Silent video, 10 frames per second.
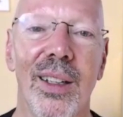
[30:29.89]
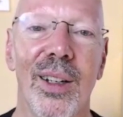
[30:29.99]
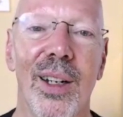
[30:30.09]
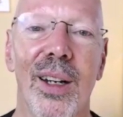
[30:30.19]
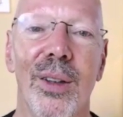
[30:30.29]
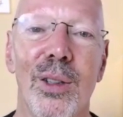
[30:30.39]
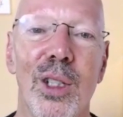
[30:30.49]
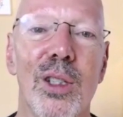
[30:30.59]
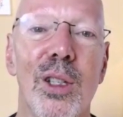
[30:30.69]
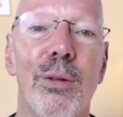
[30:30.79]
You know, right. There's
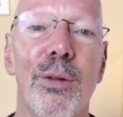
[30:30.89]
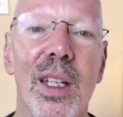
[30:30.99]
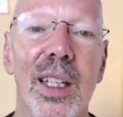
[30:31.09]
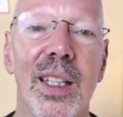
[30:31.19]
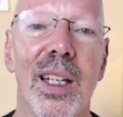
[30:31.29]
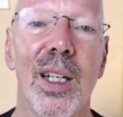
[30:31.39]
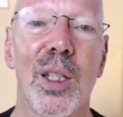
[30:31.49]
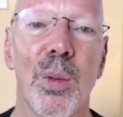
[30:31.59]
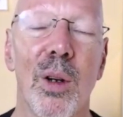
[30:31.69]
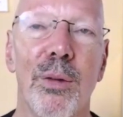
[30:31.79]
just a feeling that it's
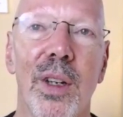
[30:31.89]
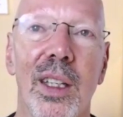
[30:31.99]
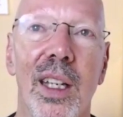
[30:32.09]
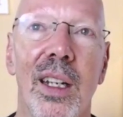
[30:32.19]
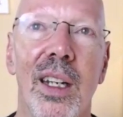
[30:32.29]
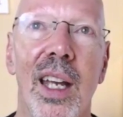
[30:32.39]
perfect, and